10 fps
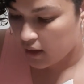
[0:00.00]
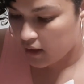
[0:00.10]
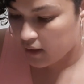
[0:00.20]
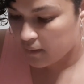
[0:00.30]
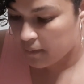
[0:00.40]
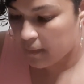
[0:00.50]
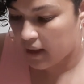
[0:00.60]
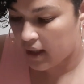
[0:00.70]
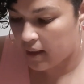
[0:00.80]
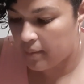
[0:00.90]
In
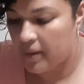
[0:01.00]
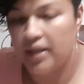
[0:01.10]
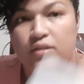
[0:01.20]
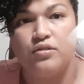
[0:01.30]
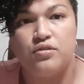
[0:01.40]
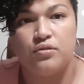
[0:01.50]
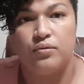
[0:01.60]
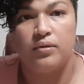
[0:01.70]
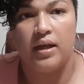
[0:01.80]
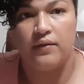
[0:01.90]
my back to
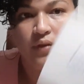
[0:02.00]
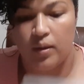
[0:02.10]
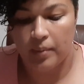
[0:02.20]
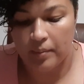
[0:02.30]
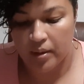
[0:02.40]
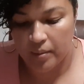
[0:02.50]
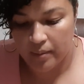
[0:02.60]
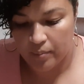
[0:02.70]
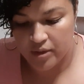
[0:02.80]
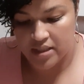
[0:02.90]
school envelope I'm gonna be
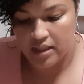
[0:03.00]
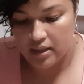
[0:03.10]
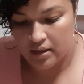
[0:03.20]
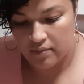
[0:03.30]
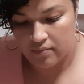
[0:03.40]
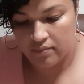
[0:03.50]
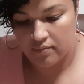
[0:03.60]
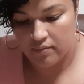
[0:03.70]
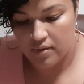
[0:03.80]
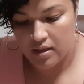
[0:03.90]
putting
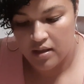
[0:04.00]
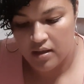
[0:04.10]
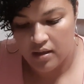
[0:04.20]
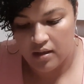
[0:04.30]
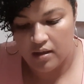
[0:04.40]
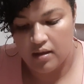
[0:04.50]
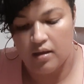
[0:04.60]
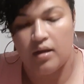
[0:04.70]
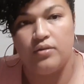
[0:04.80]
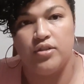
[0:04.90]

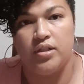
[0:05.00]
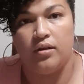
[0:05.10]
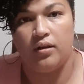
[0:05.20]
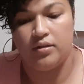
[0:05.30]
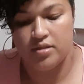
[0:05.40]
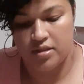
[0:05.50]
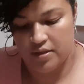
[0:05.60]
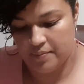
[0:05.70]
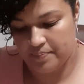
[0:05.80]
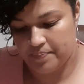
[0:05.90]
$100.
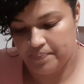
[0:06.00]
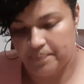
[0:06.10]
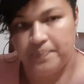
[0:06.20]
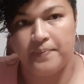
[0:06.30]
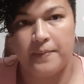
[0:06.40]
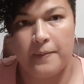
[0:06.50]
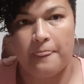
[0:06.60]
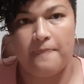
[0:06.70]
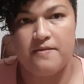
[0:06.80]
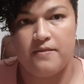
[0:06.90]

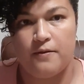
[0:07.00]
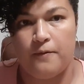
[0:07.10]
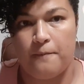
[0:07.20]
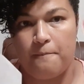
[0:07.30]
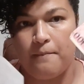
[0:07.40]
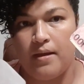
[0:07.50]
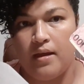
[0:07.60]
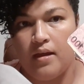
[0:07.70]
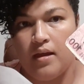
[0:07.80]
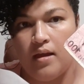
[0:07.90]
So
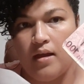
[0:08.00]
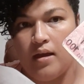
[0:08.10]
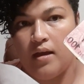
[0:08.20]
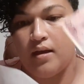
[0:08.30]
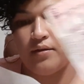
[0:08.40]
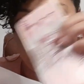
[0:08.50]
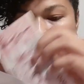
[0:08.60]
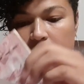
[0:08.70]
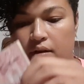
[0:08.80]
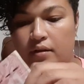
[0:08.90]

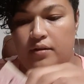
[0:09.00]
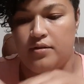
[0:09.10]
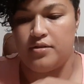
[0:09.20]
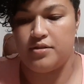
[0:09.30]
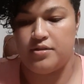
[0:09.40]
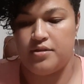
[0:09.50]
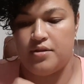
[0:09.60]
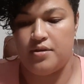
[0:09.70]
$100.